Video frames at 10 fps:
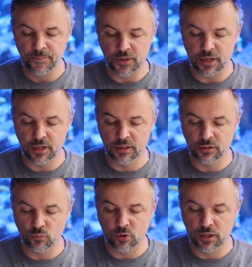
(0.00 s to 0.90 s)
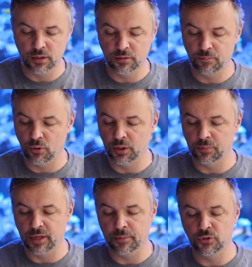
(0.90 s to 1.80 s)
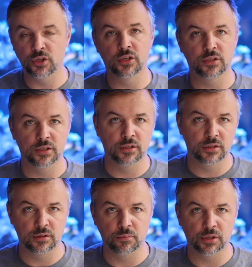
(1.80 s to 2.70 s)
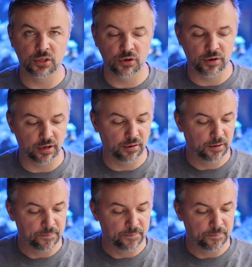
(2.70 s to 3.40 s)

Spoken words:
and 1 PolypLab Genesis bacteria.